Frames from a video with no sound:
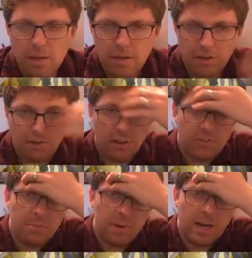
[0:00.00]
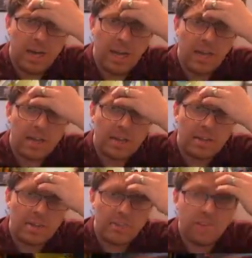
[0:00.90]
just by
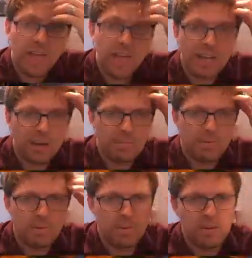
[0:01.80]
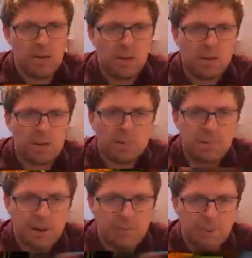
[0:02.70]
stacking up on
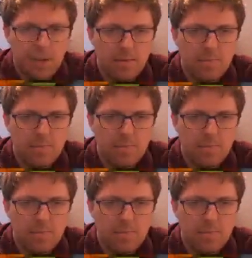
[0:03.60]
Frostbite.